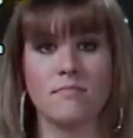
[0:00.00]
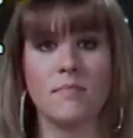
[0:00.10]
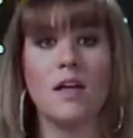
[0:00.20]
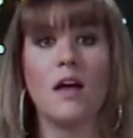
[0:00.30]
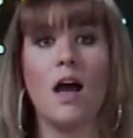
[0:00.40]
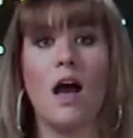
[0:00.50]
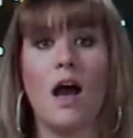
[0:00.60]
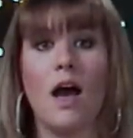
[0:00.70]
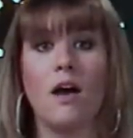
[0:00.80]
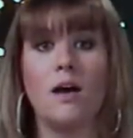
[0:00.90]
by
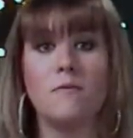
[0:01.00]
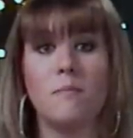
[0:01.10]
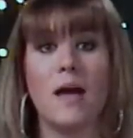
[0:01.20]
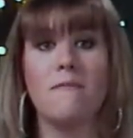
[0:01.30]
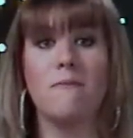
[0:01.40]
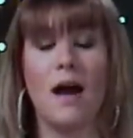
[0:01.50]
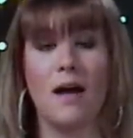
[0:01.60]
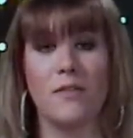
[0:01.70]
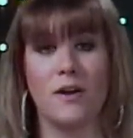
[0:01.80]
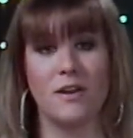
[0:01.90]
taking my
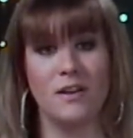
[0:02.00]
father,